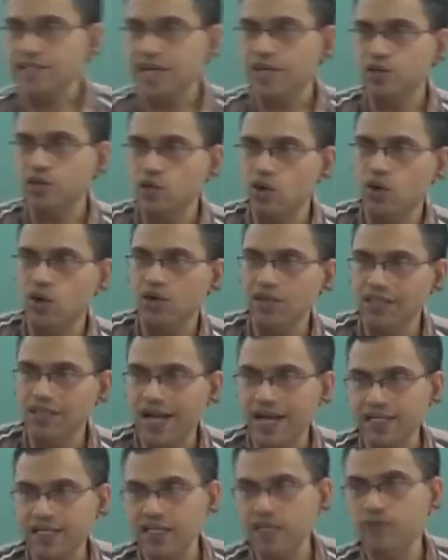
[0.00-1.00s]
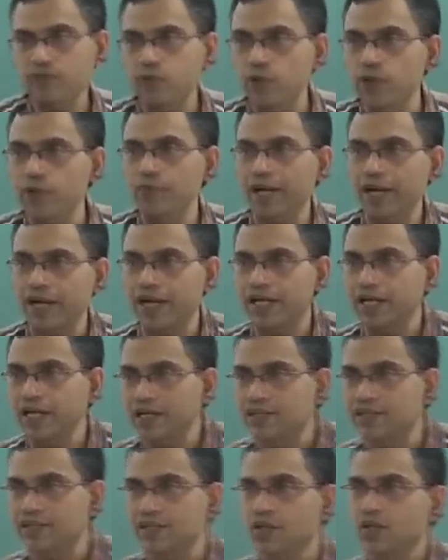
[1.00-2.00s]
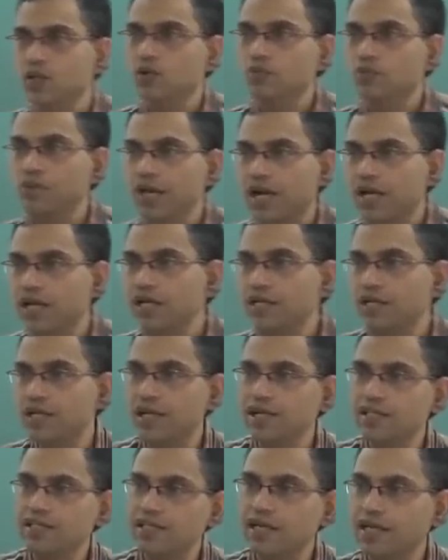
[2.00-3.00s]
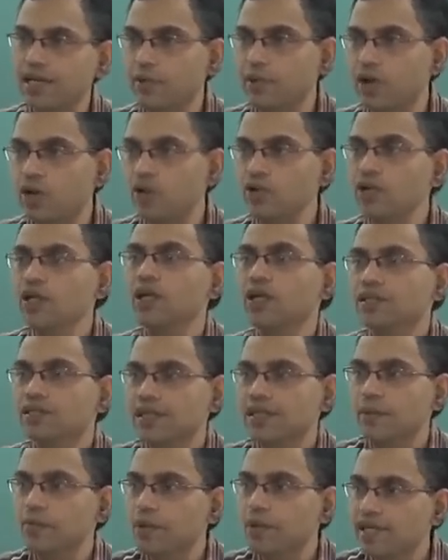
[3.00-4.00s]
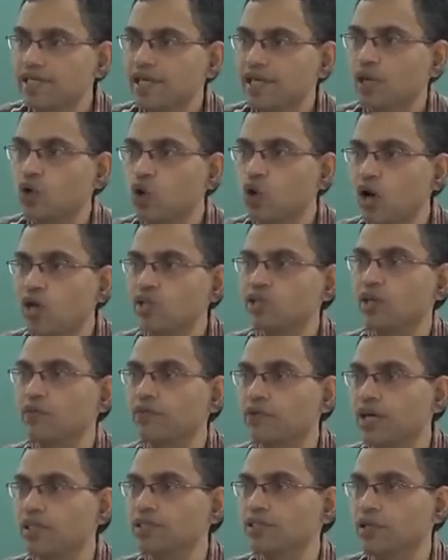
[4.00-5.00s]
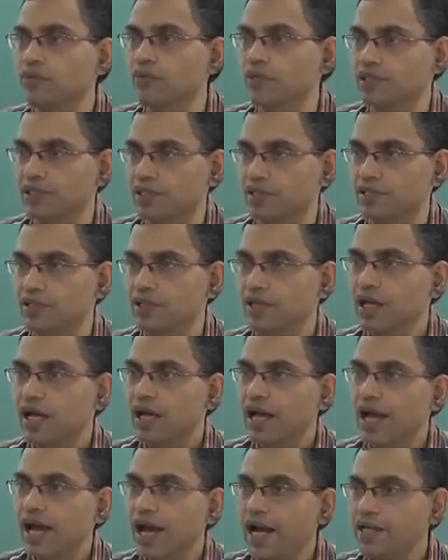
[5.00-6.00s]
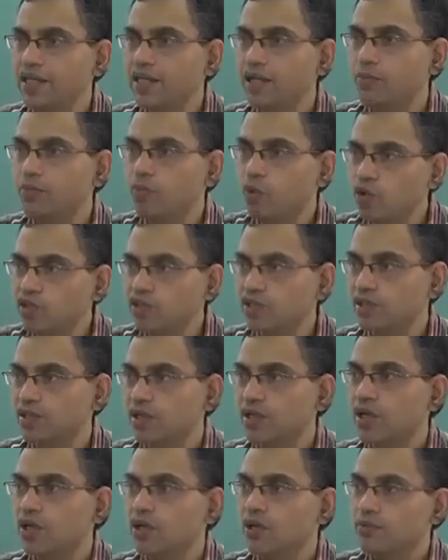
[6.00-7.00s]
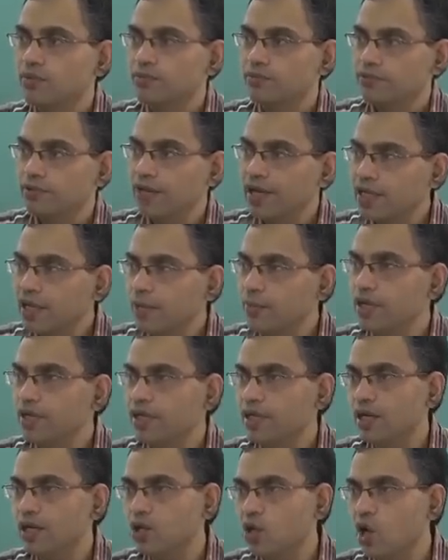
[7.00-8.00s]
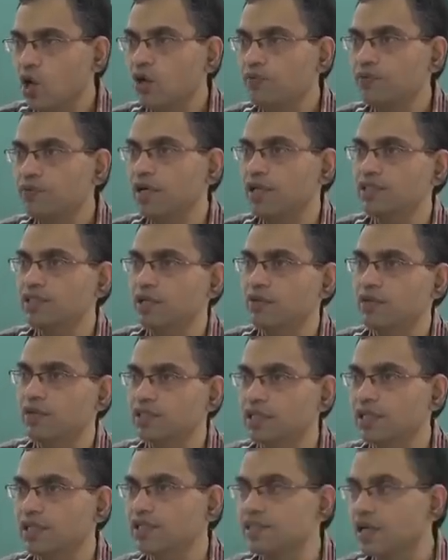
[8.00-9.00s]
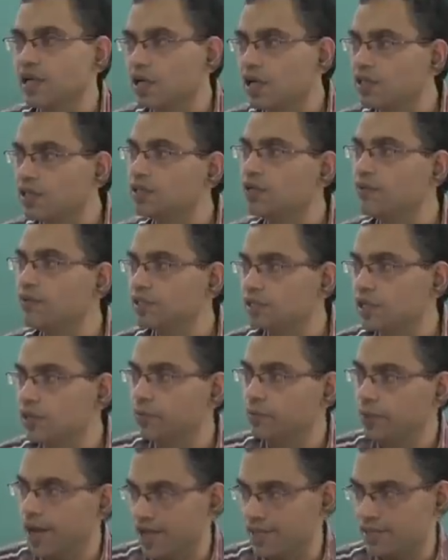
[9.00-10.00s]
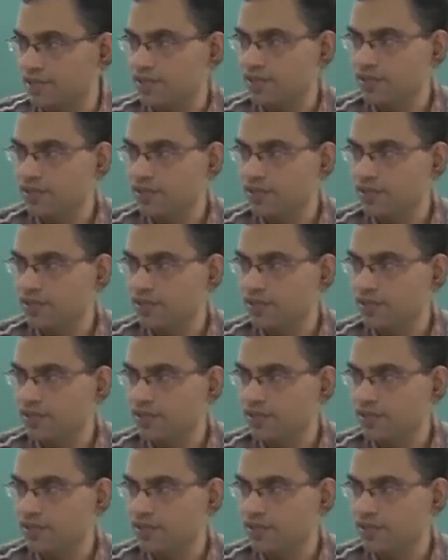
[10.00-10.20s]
I told that in fluid mechanics, we are interested about some basic laws of conservation, and the most fundamental law of conservation is the conservation of mass.